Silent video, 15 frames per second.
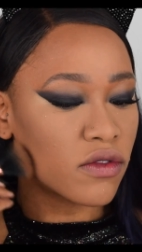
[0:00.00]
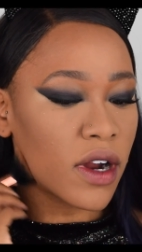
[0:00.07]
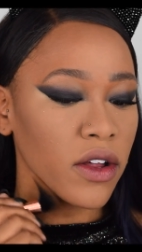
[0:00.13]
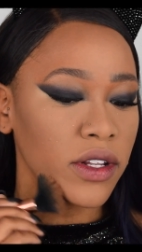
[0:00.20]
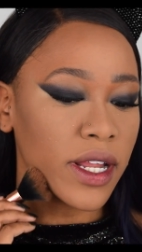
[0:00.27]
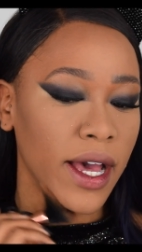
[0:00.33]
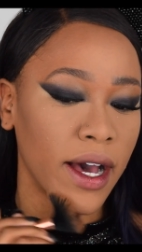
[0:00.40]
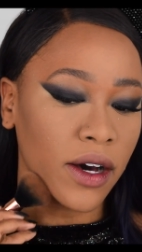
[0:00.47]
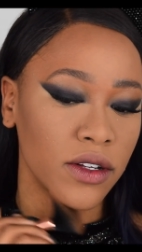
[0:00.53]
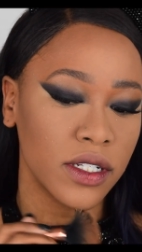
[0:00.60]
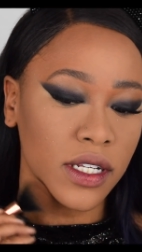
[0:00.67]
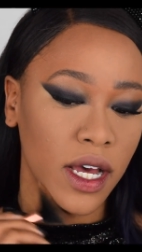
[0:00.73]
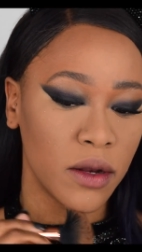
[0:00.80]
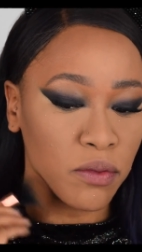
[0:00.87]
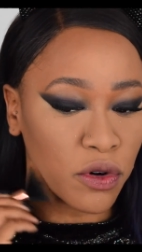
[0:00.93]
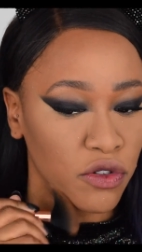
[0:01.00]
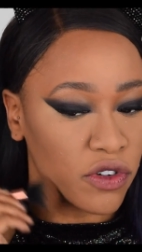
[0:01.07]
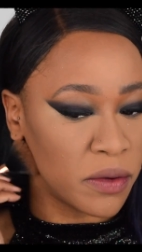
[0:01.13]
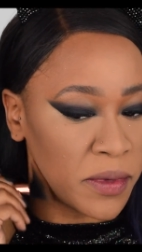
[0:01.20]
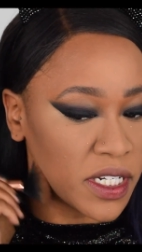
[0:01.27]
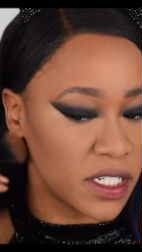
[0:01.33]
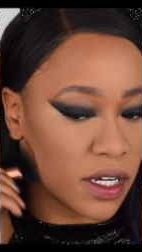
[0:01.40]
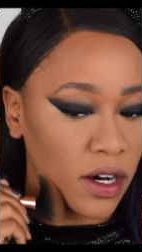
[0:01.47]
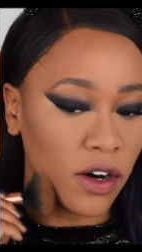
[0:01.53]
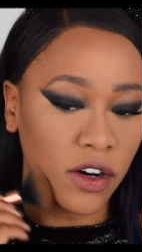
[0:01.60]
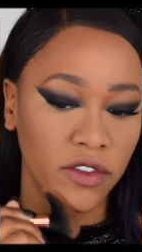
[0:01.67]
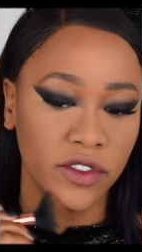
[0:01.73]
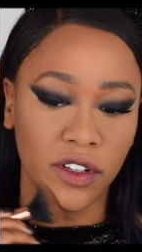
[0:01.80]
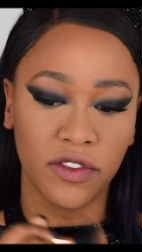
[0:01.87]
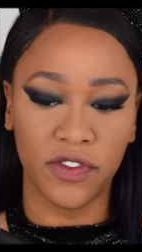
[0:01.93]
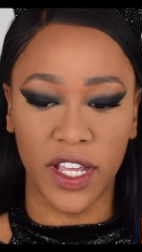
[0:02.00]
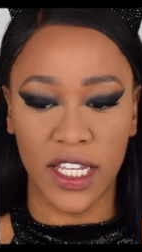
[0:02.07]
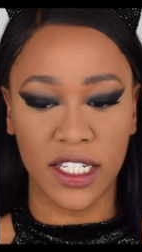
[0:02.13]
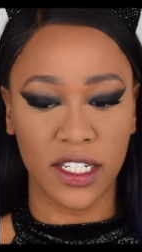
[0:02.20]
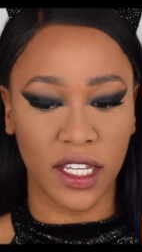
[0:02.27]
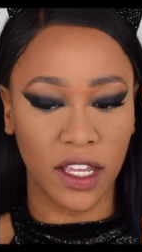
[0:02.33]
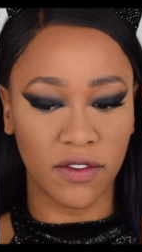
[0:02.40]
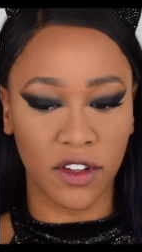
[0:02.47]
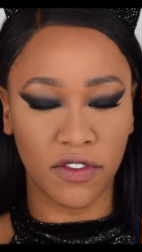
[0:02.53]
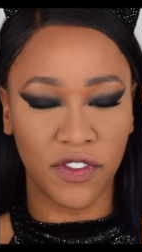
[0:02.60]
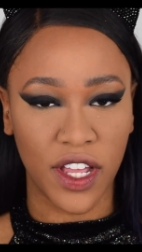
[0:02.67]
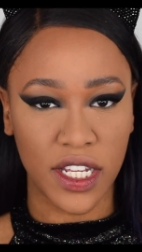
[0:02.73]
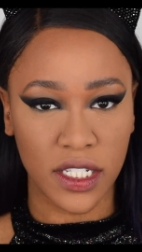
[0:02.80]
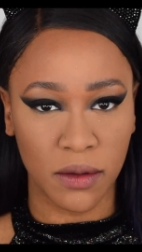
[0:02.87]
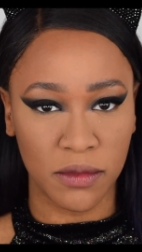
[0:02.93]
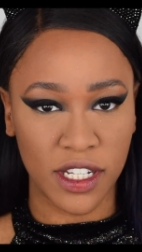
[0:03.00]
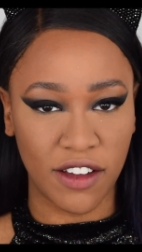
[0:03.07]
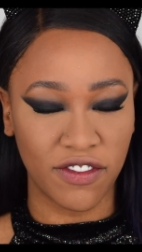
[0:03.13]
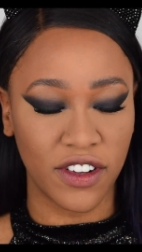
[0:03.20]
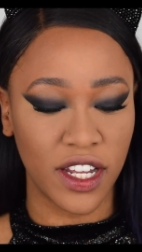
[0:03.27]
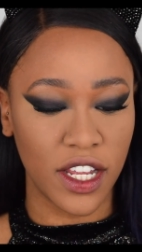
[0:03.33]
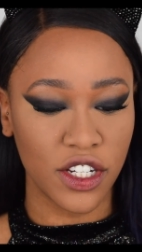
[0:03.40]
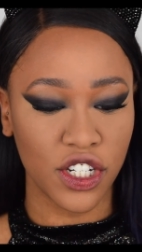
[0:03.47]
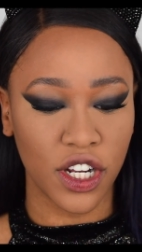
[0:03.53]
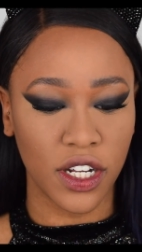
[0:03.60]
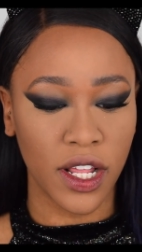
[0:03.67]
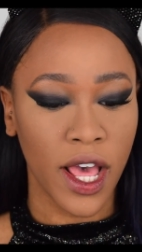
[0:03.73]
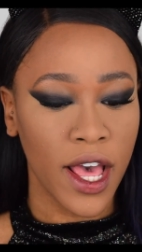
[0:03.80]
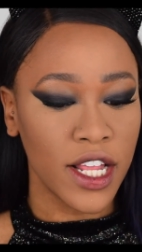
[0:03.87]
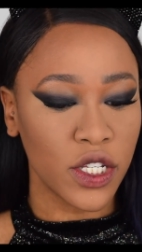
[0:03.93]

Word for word: around the outside perimeter of the face to give the face some definition.